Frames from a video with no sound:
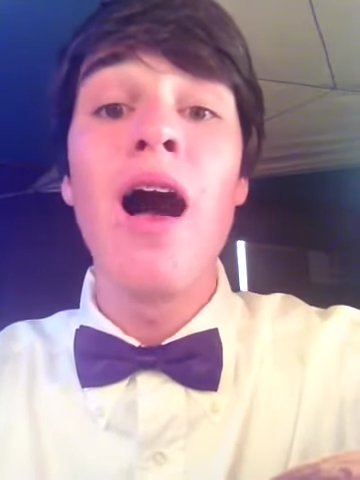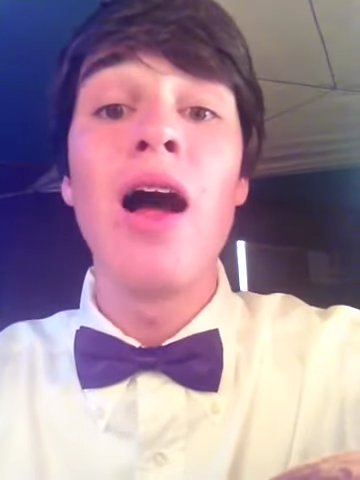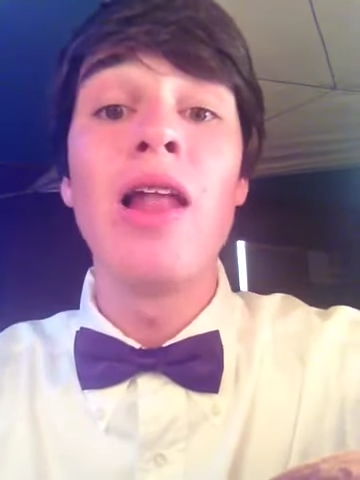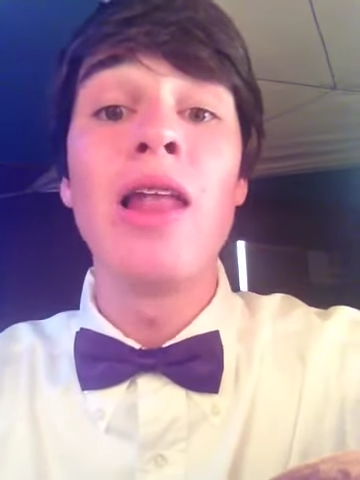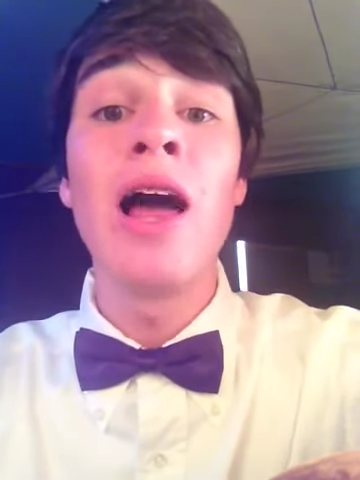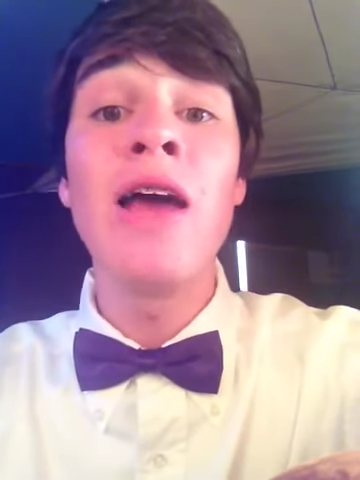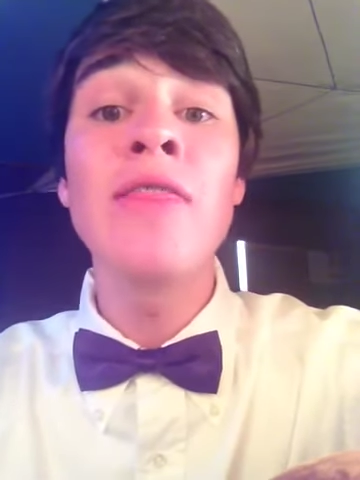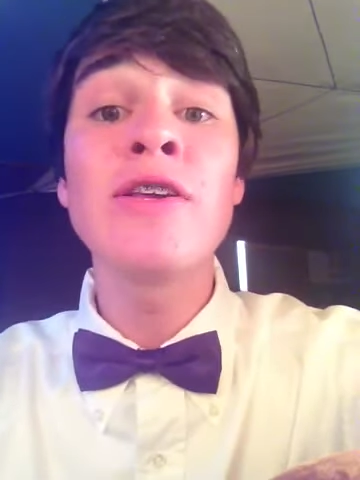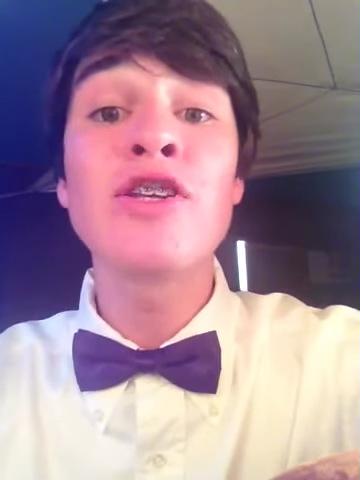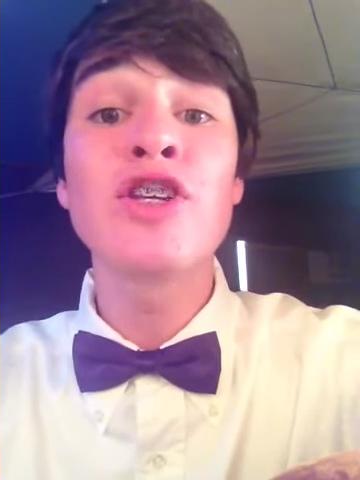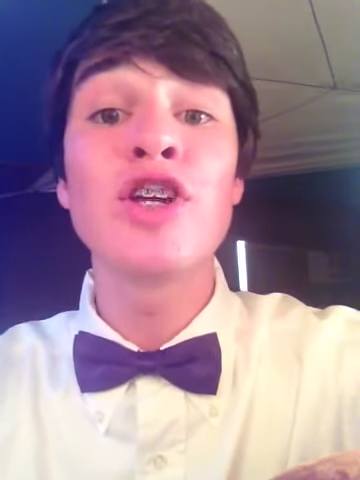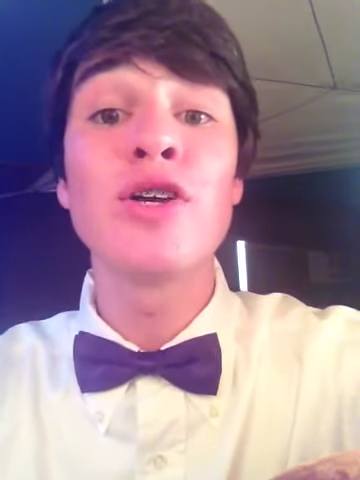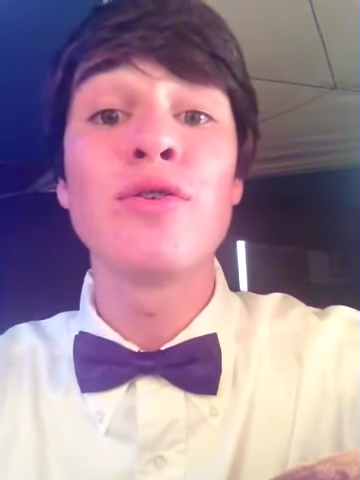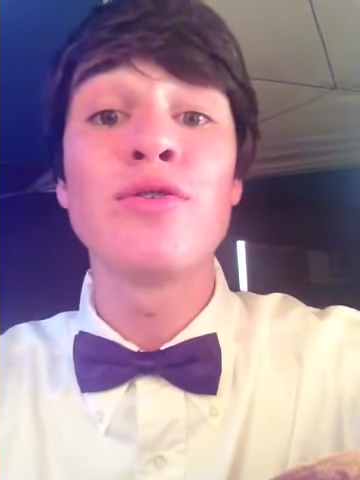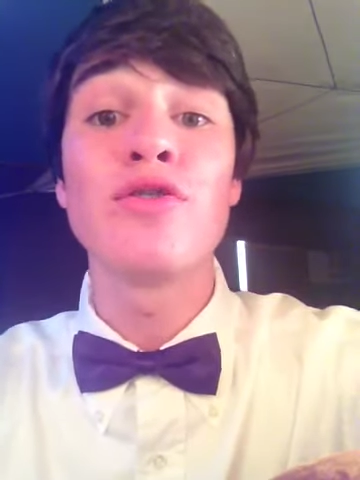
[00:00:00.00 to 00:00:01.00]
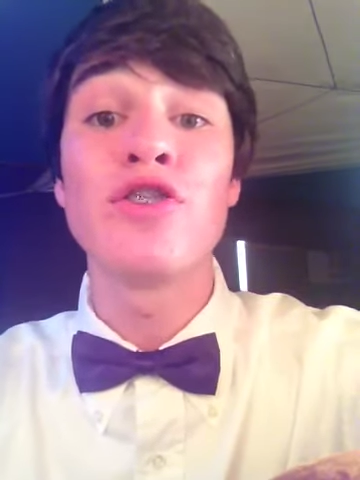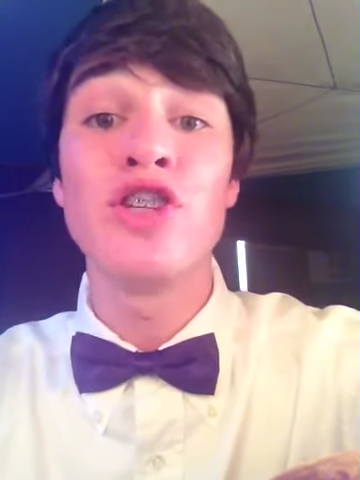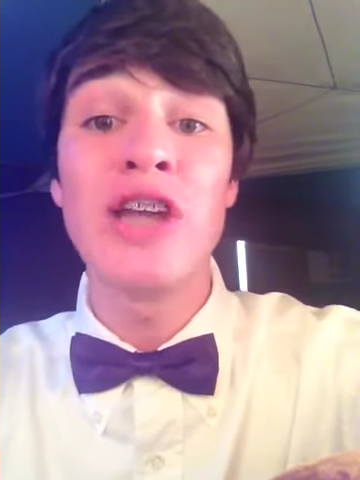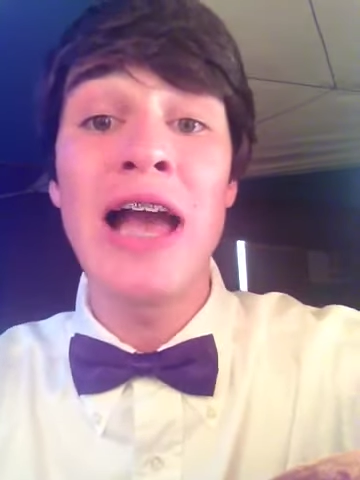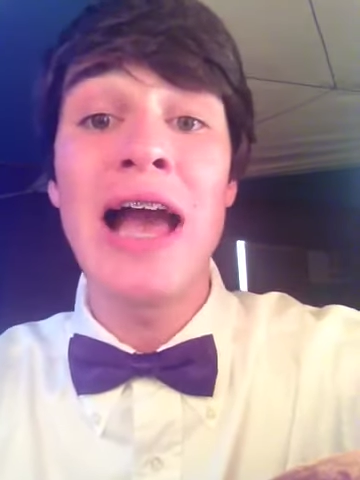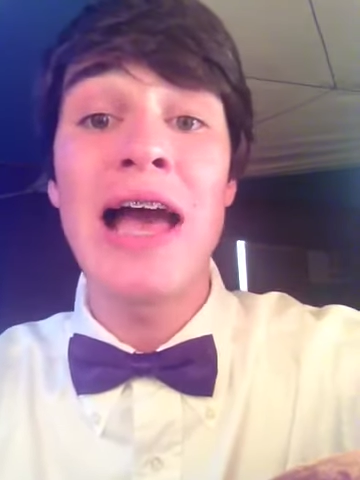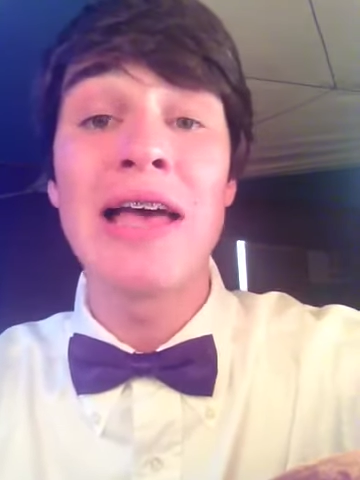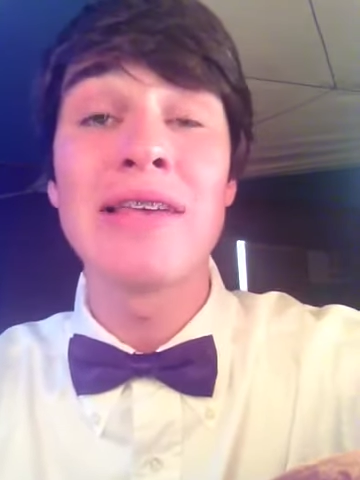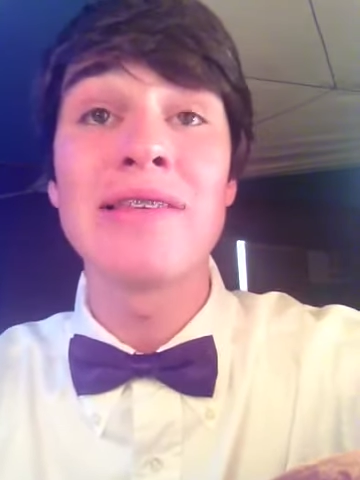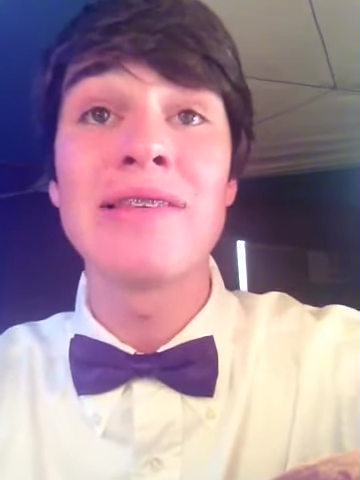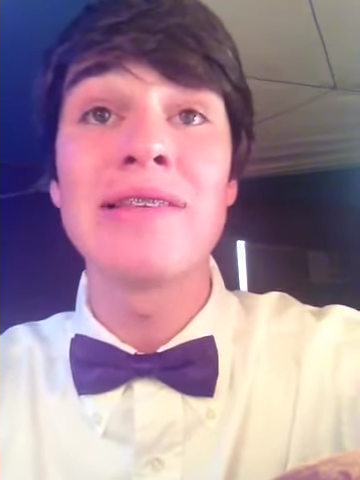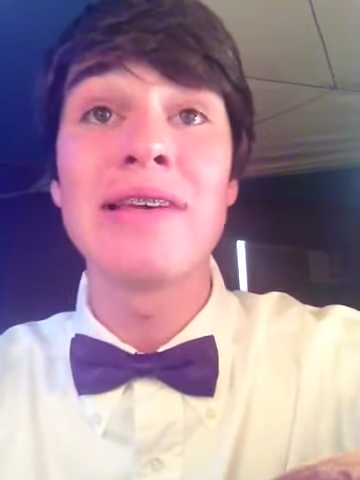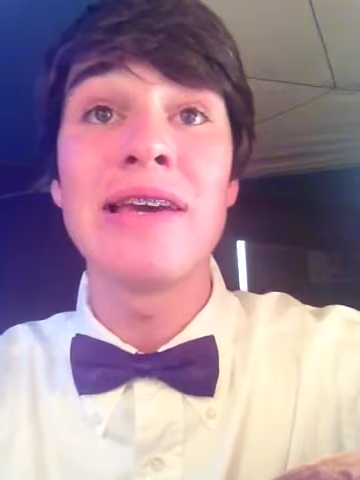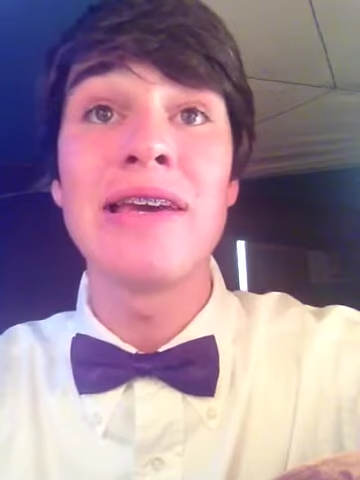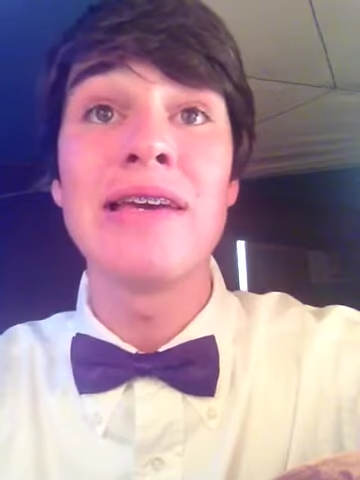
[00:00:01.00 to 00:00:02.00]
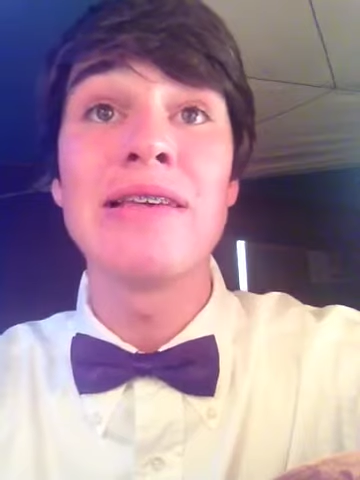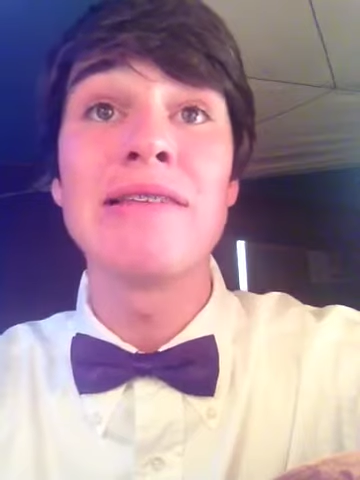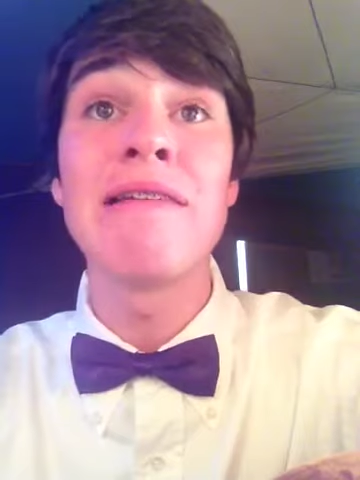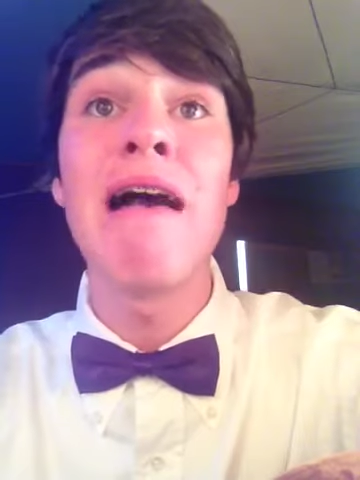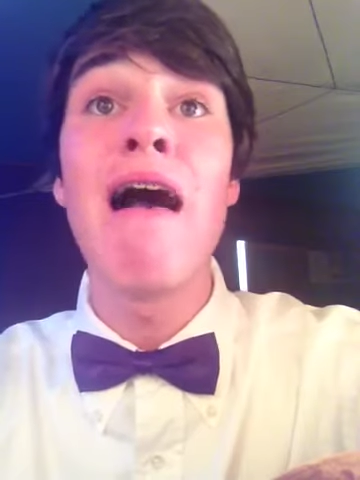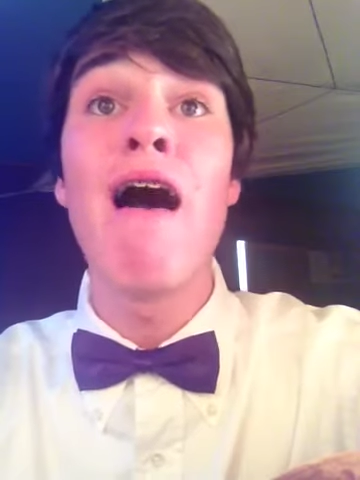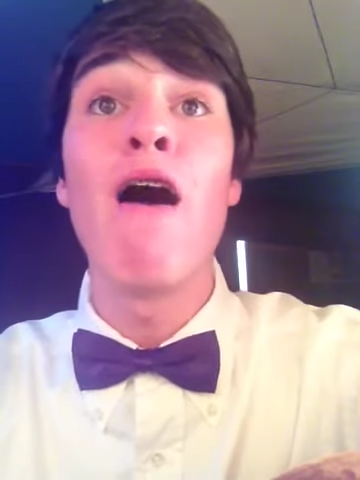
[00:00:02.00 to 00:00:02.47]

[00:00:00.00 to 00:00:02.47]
A line that shows jazz is,